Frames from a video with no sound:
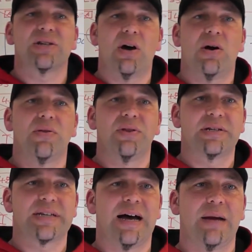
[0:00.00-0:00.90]
on the
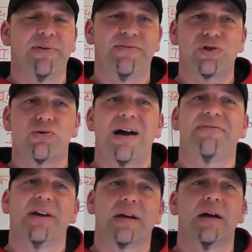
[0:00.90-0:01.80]
type of
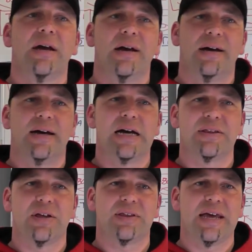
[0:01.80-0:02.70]
traffic
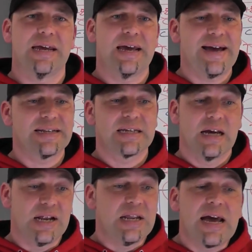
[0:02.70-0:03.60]
that they get.
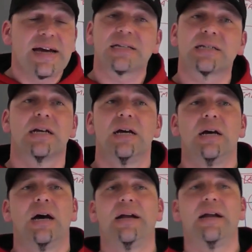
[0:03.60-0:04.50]
And yes,
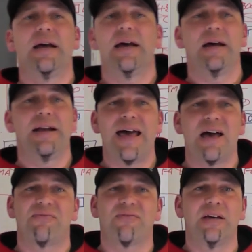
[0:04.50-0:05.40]
an
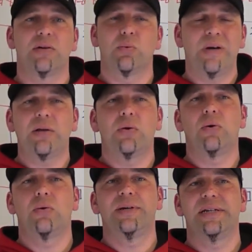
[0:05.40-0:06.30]
airfield will
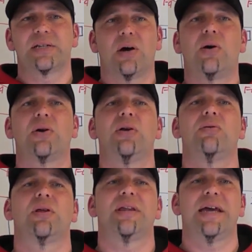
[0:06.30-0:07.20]
always
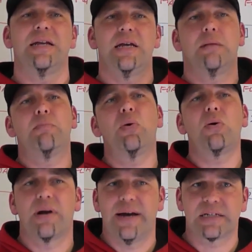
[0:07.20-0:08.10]
argue that they need
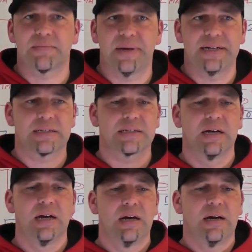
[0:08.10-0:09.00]
more airspace.
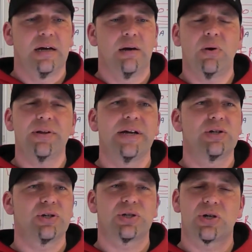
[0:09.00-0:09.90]
What they're
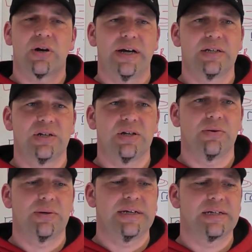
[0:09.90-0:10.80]
just trying to
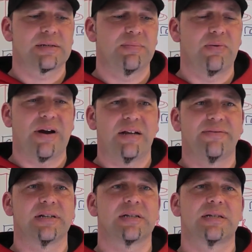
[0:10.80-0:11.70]
do is be
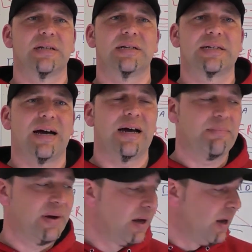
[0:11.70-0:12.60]
relevant to the
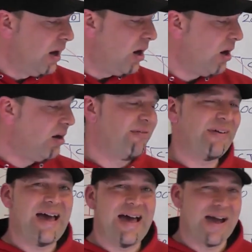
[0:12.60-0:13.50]
type of
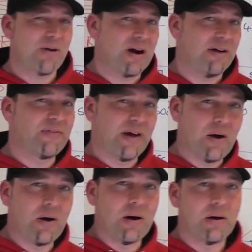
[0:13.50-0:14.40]
aircraft that are